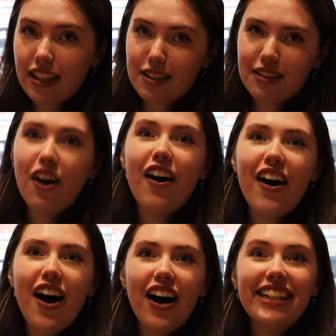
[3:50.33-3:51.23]
And then we can read
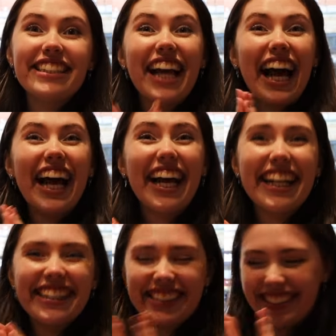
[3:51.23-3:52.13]
it together.
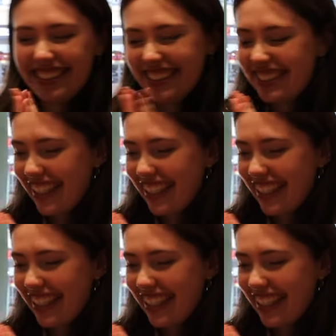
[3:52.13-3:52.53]
Okay,